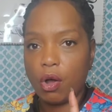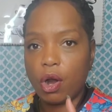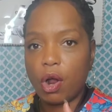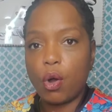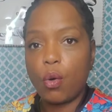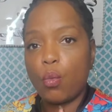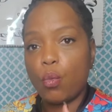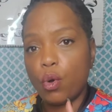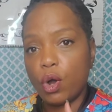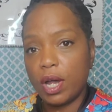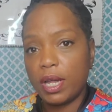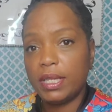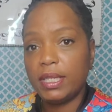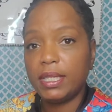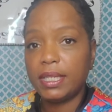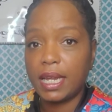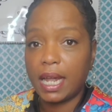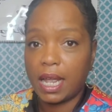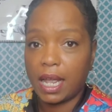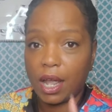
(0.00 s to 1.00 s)
on one
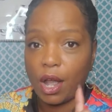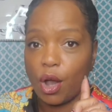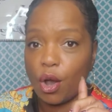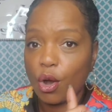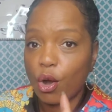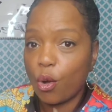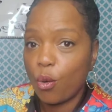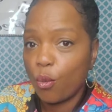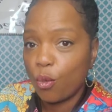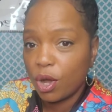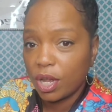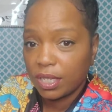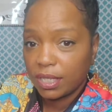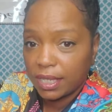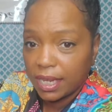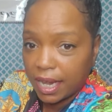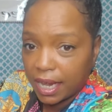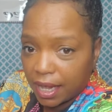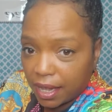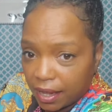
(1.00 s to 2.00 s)

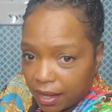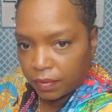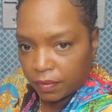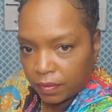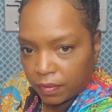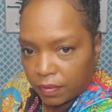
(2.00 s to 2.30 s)
second.